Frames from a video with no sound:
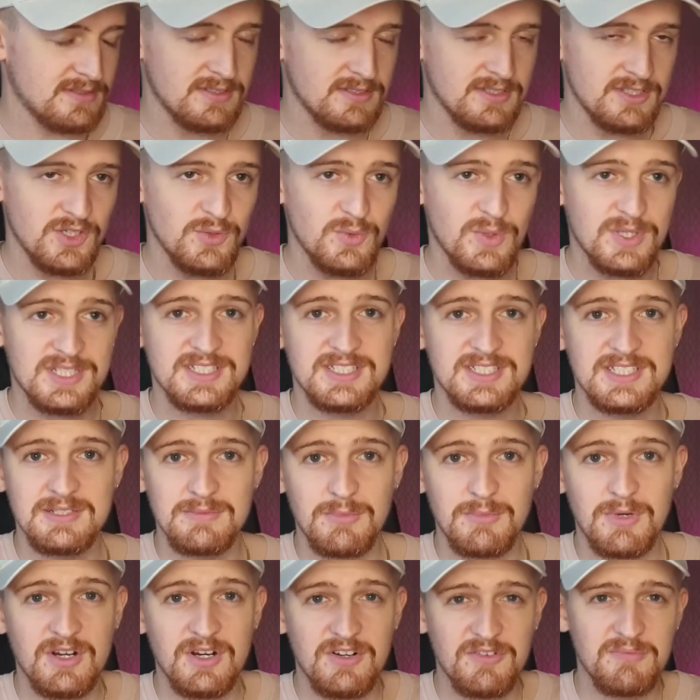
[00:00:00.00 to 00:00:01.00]
you want to see
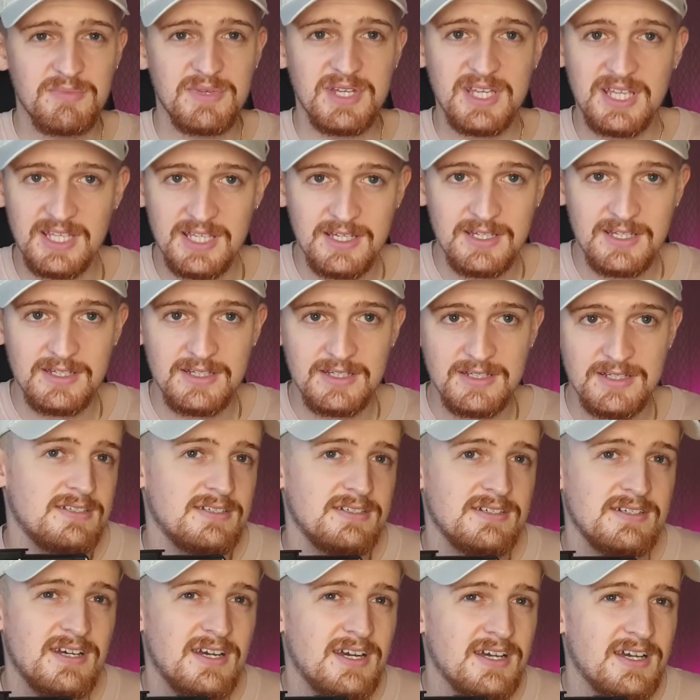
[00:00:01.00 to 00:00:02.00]
more of me,
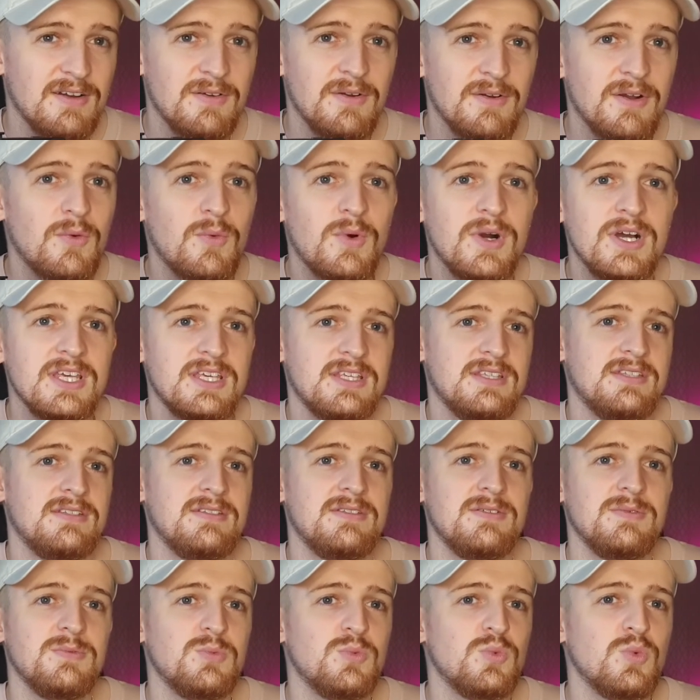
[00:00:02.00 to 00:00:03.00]
I don't know why
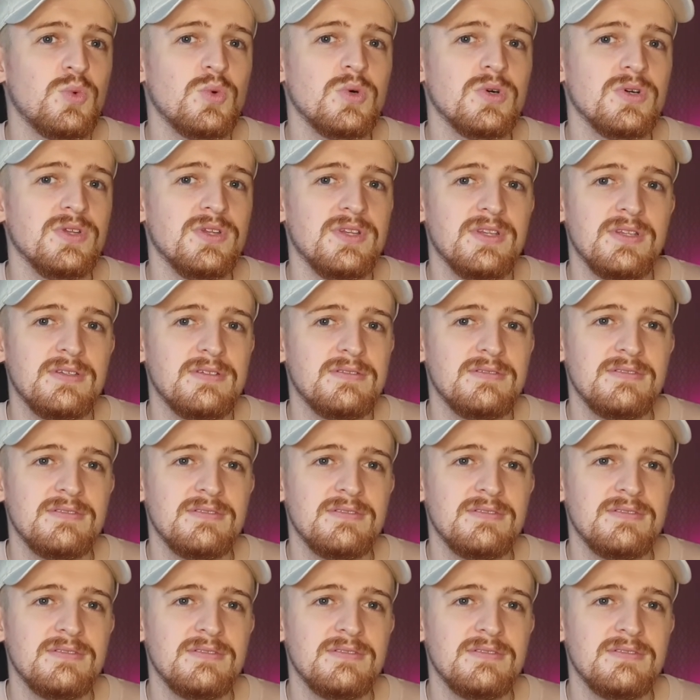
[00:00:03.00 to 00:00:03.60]
you would.